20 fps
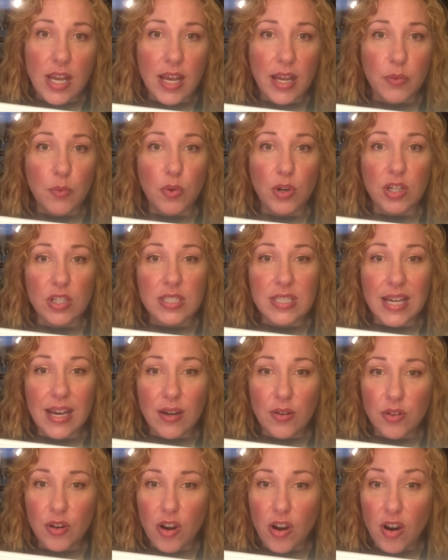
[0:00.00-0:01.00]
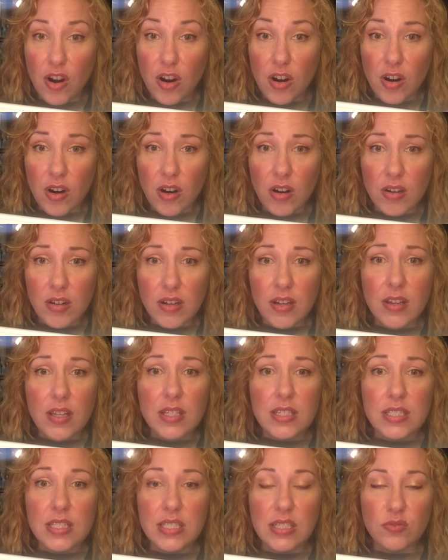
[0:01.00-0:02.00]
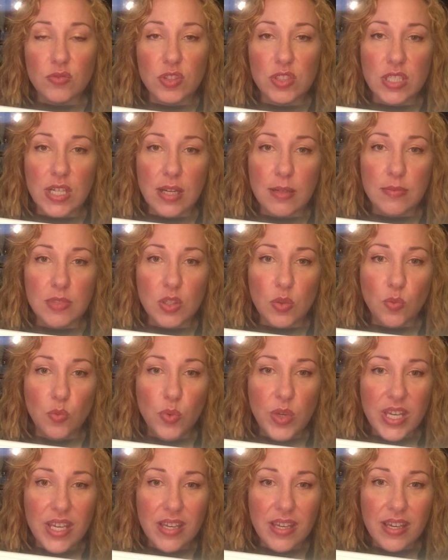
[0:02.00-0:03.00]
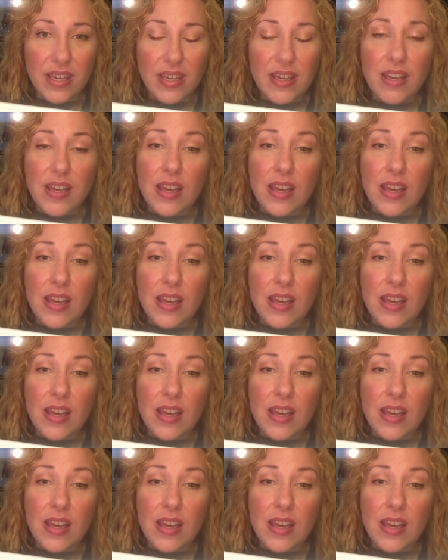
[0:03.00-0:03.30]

I worked out hard several times a week